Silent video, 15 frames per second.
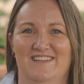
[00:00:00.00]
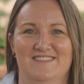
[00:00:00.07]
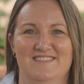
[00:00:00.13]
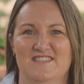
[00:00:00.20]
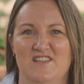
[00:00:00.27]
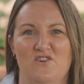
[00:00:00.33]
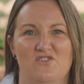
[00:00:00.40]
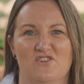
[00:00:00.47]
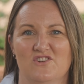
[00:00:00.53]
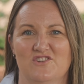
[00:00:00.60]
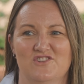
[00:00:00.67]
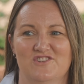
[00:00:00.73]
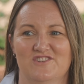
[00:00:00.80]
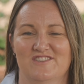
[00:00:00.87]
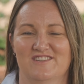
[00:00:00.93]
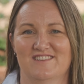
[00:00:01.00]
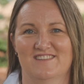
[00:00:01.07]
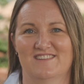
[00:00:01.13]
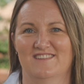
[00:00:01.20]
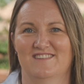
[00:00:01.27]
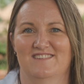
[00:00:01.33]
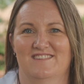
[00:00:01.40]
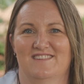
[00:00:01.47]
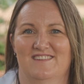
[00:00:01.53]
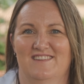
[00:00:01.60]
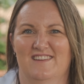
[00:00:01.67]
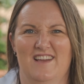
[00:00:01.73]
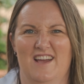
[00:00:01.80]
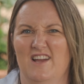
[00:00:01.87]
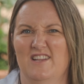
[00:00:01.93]
It's no rush.
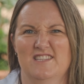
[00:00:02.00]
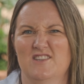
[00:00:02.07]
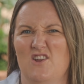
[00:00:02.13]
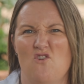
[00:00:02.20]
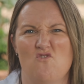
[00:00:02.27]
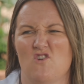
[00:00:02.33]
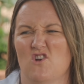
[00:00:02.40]
It's no